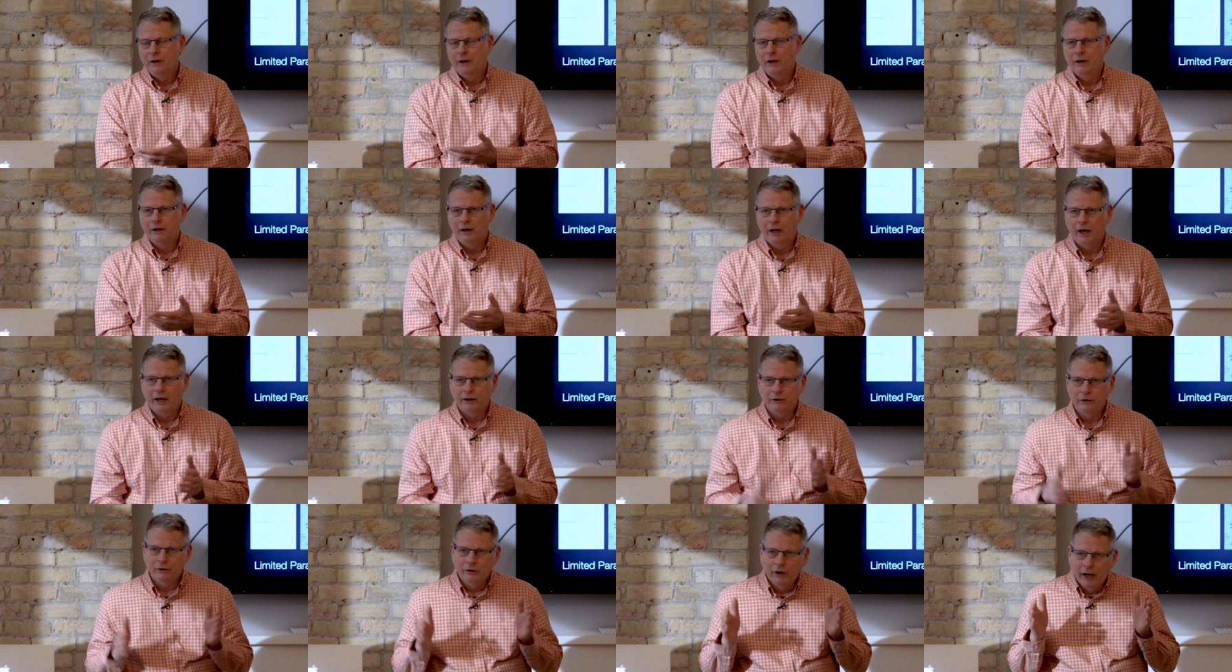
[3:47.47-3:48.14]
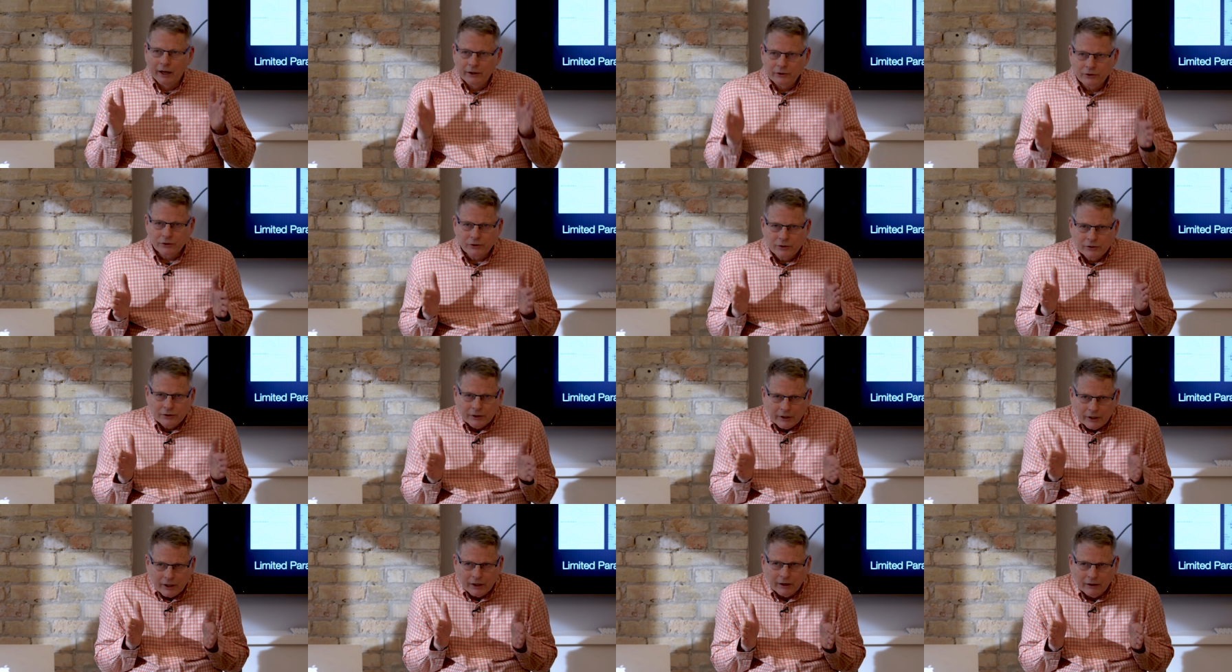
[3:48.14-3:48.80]
and not, you're not just
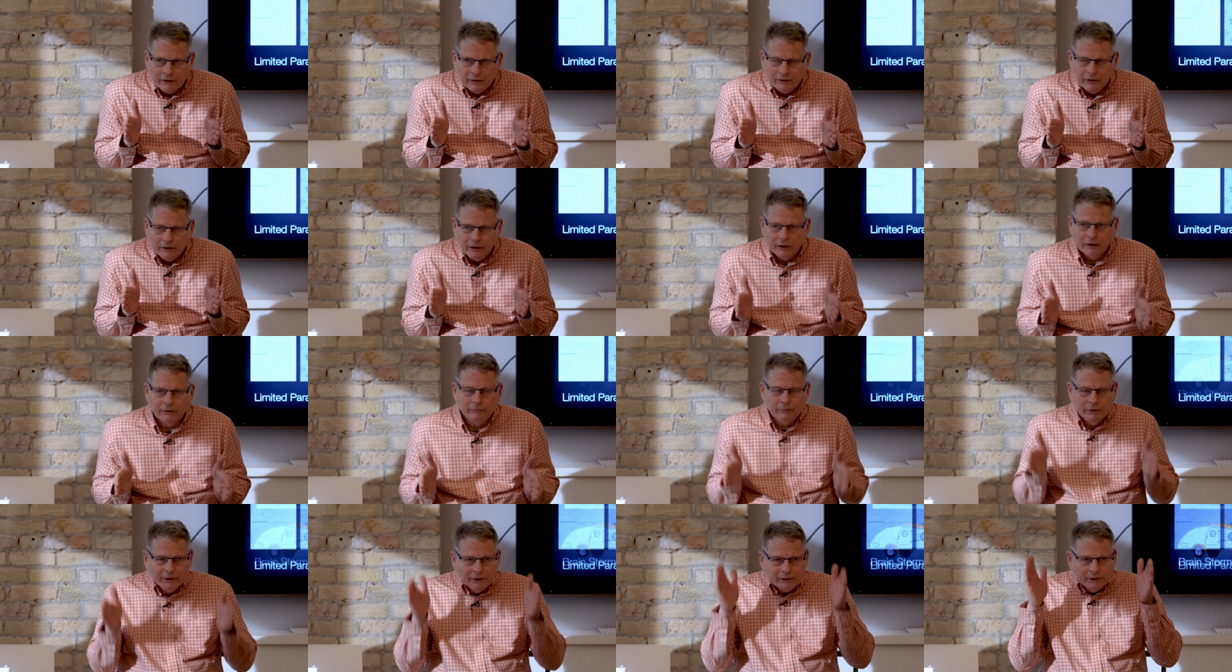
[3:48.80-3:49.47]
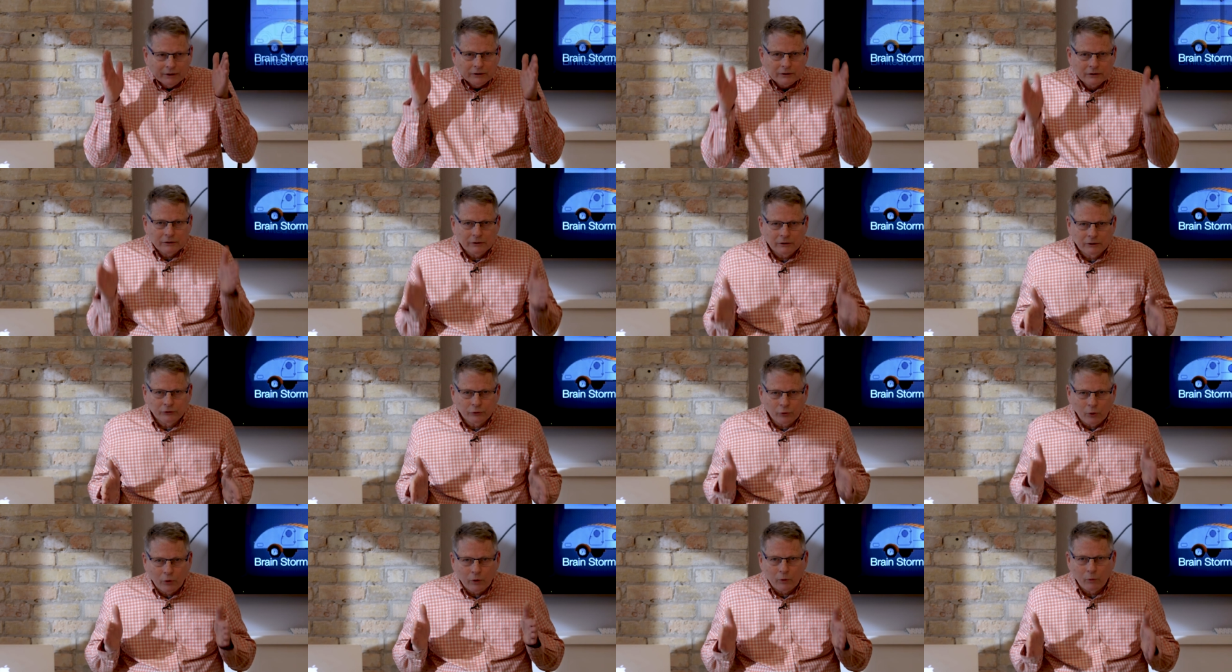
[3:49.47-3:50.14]
sitting um, in this
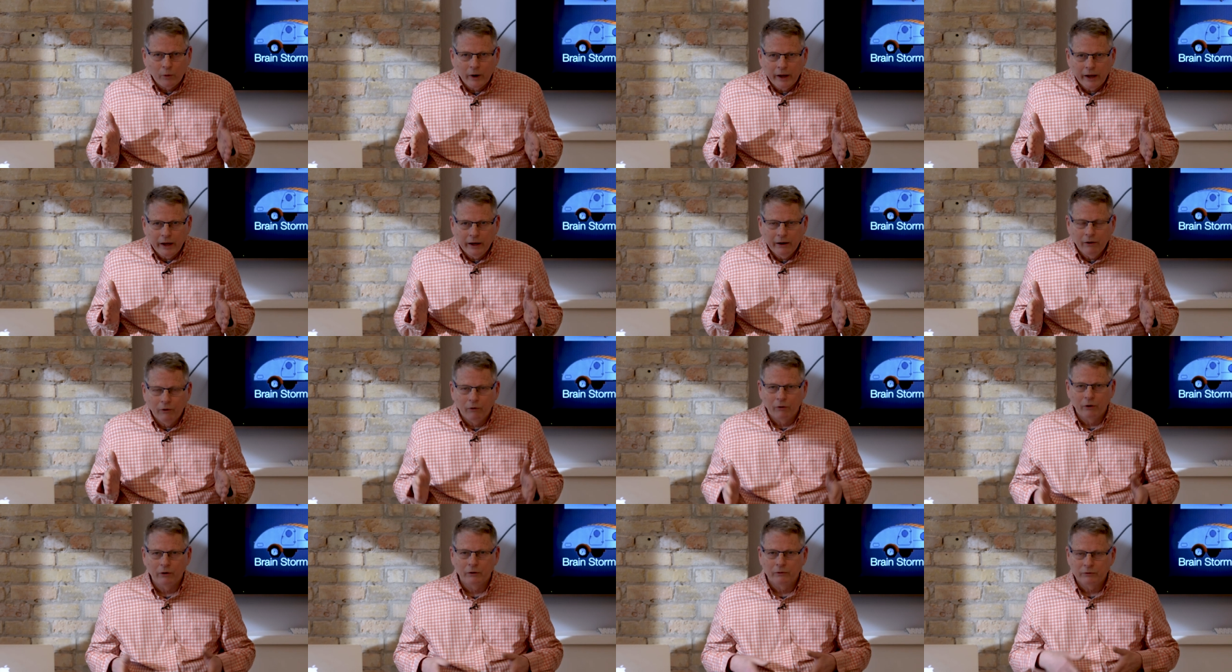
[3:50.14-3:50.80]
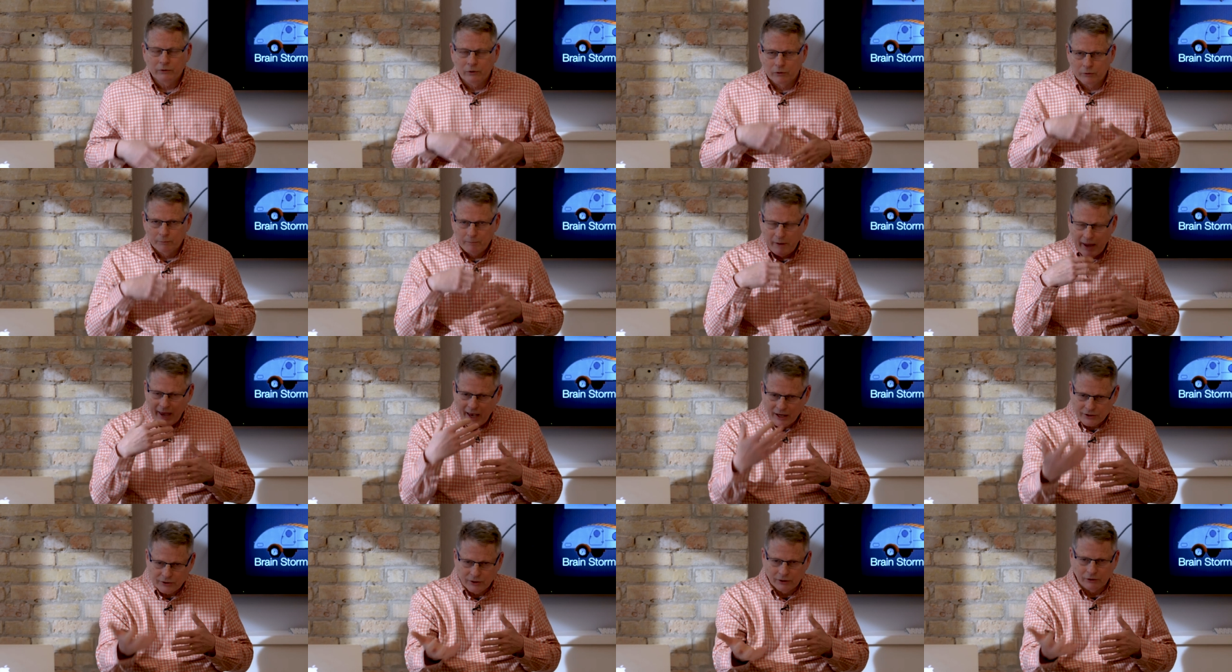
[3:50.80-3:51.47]
little doorway or, or
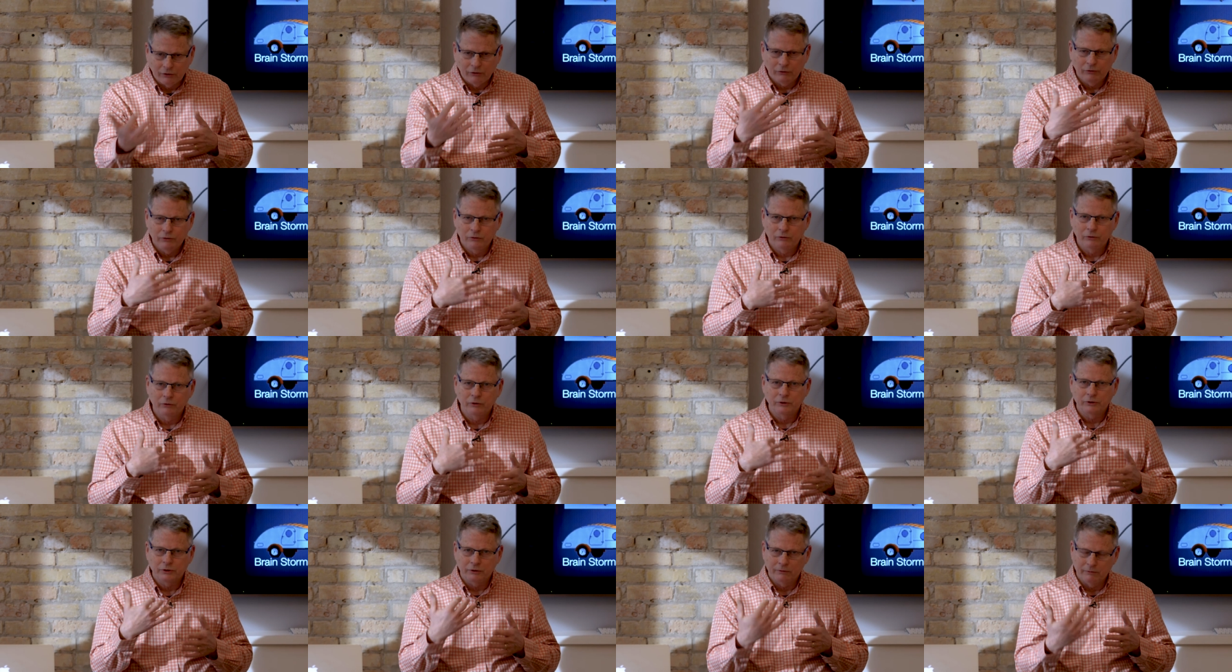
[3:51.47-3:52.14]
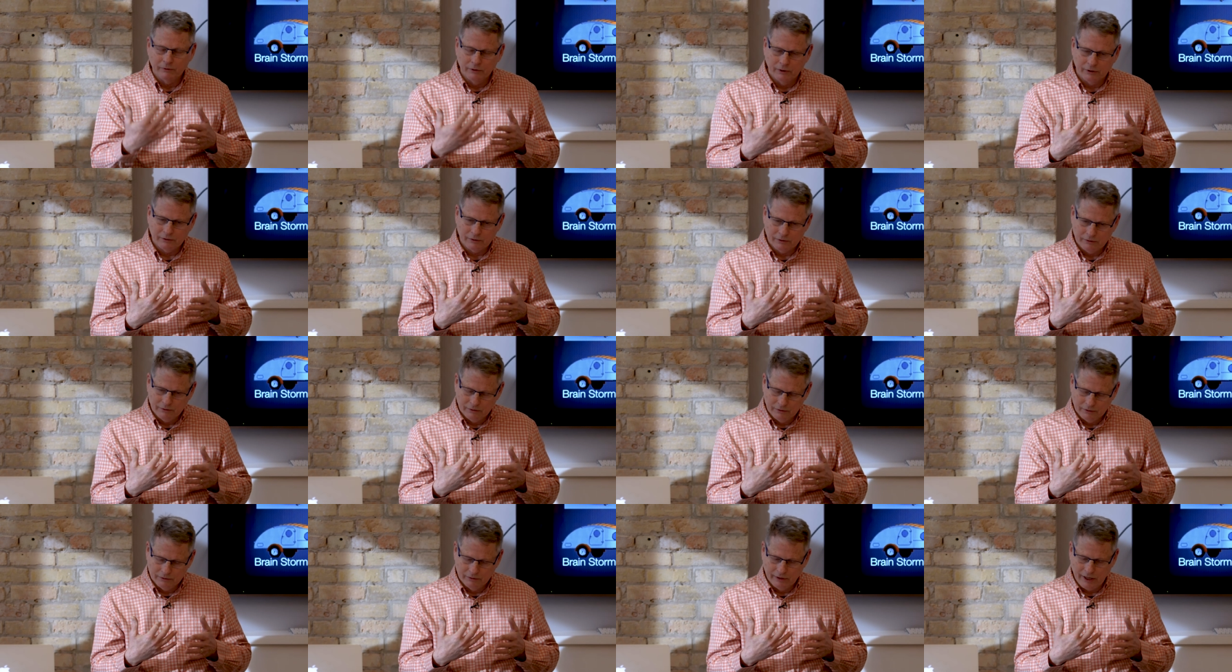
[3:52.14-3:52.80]
passing through. It's, a,
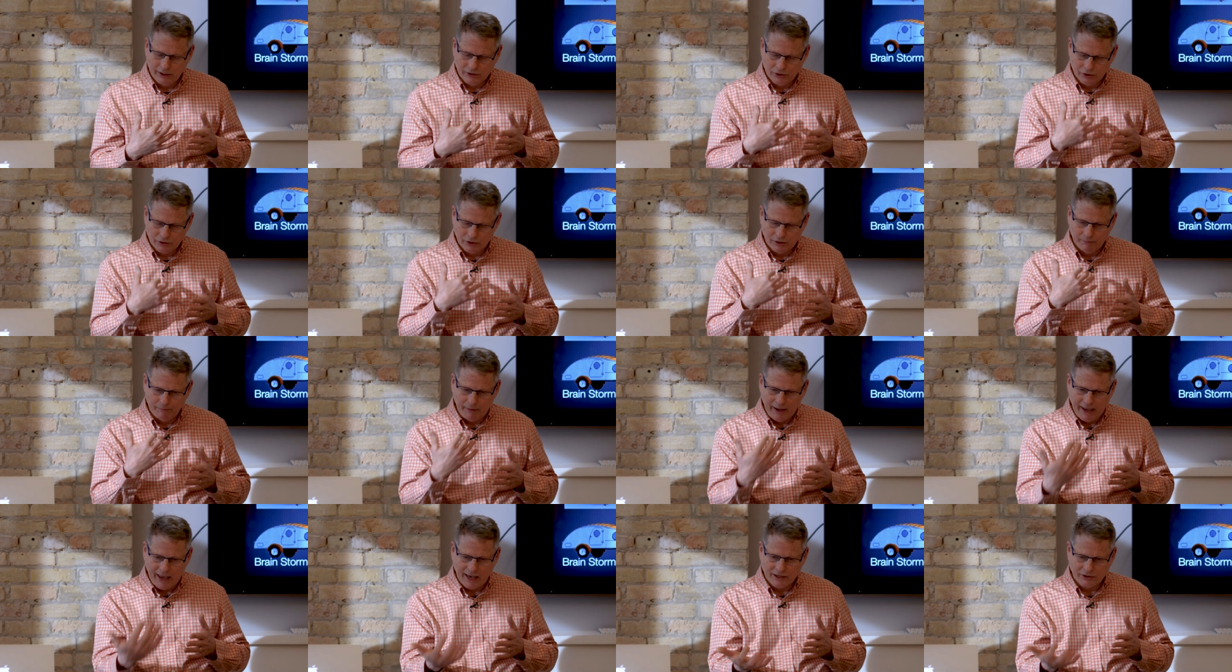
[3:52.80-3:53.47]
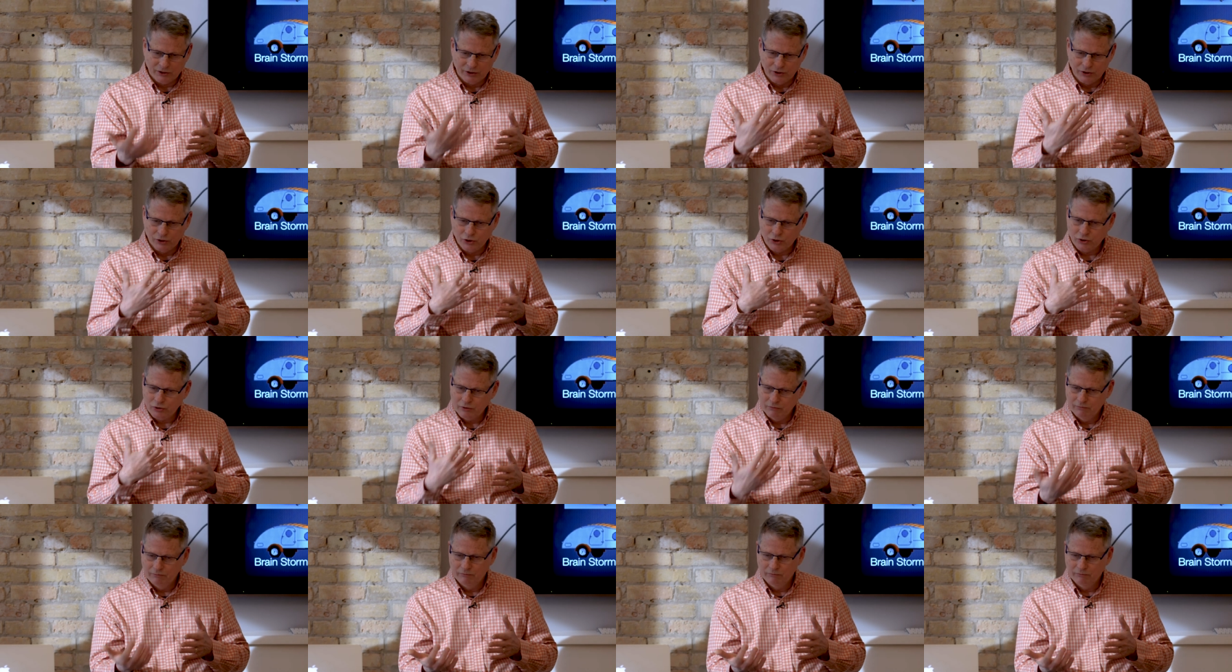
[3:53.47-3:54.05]
it's not just a passage